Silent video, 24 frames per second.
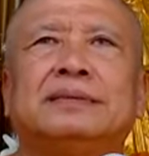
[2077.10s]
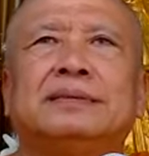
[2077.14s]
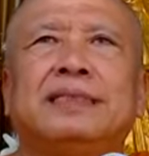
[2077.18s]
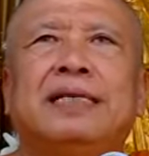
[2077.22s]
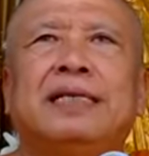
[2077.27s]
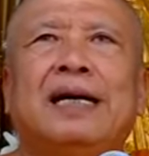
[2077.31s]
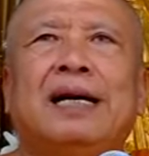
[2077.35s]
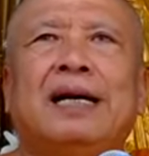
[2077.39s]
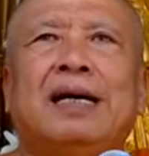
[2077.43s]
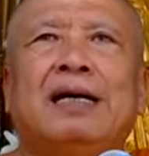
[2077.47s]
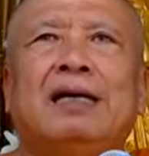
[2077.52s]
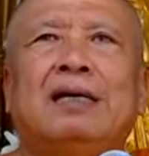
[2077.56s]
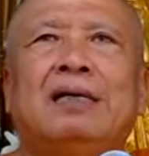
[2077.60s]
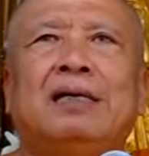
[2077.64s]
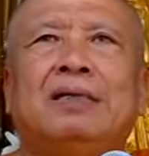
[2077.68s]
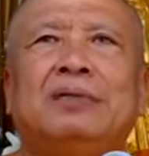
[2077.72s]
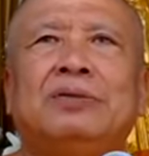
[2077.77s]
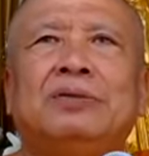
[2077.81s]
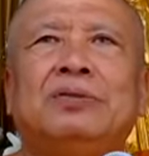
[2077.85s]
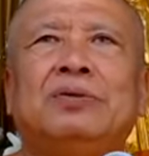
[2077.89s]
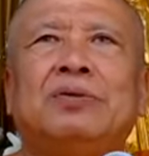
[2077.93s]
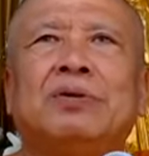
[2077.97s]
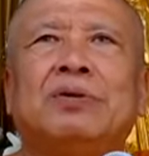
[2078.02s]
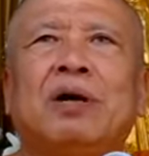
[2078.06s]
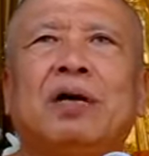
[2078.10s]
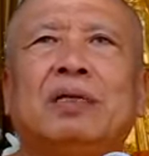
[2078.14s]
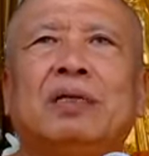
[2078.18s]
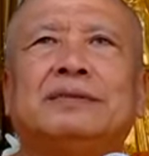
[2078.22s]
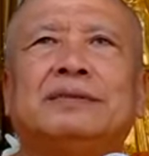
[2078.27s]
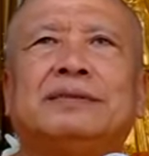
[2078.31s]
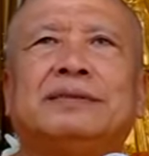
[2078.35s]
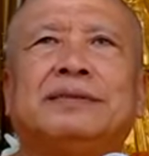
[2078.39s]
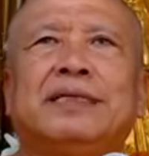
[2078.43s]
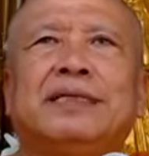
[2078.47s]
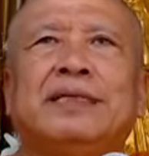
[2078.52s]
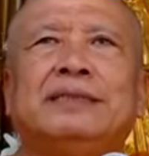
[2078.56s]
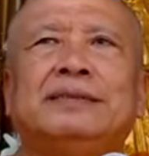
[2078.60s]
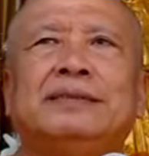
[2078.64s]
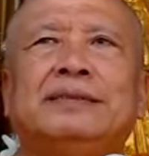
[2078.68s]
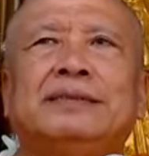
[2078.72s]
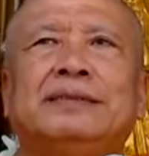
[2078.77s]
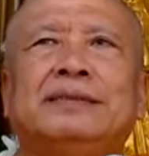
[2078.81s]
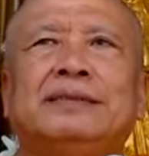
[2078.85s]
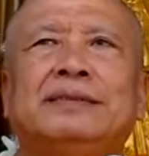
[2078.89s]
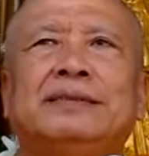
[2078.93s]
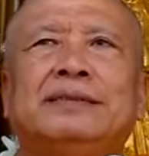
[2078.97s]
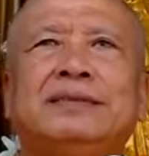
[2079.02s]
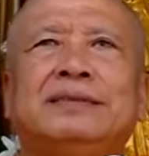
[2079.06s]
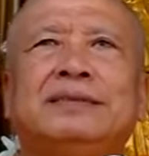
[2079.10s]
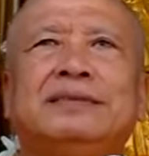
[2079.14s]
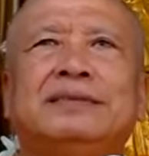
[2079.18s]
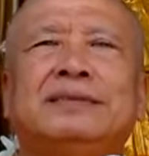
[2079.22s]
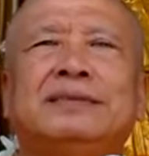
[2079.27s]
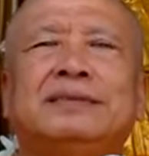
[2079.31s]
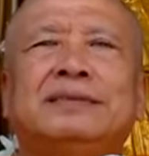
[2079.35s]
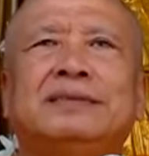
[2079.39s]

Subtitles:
Now you got sensing.